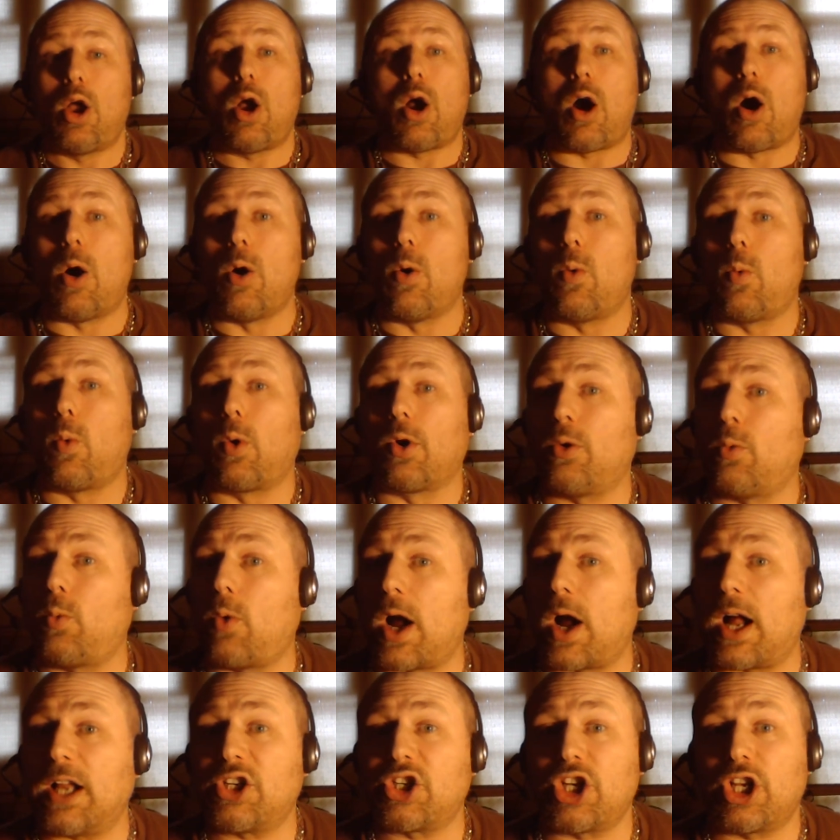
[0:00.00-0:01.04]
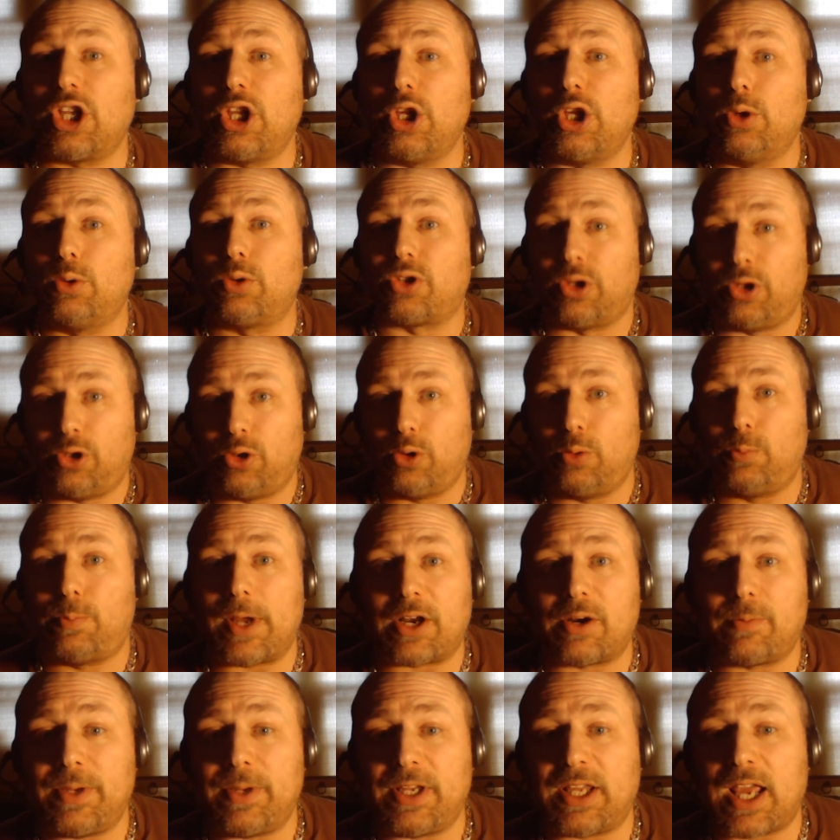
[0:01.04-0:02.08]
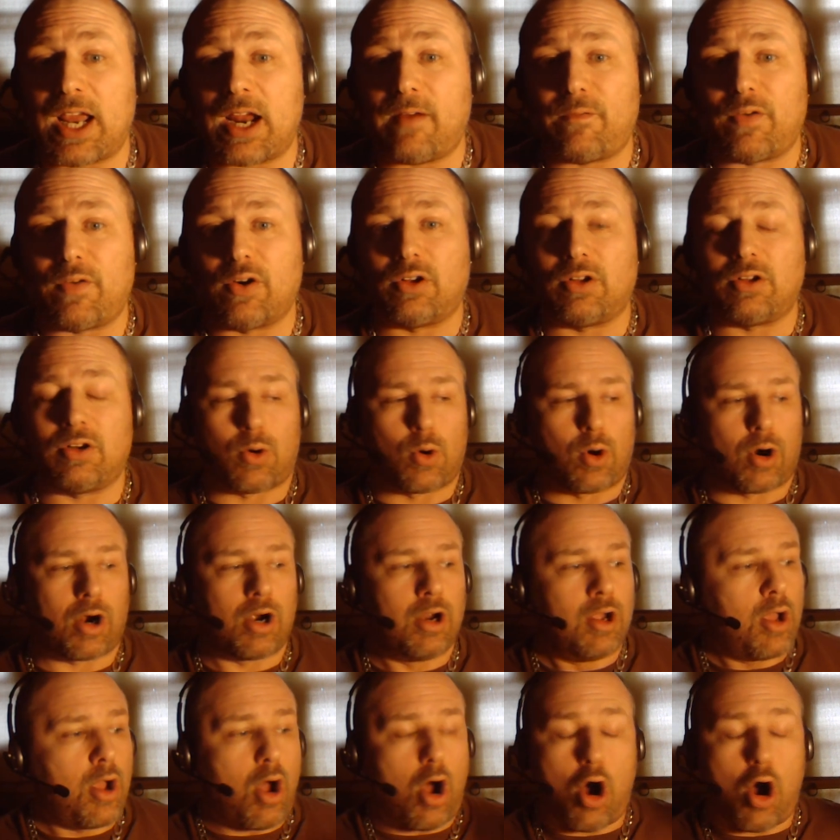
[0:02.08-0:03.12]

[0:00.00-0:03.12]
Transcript: oh, we're watching you, so you better be careful, or,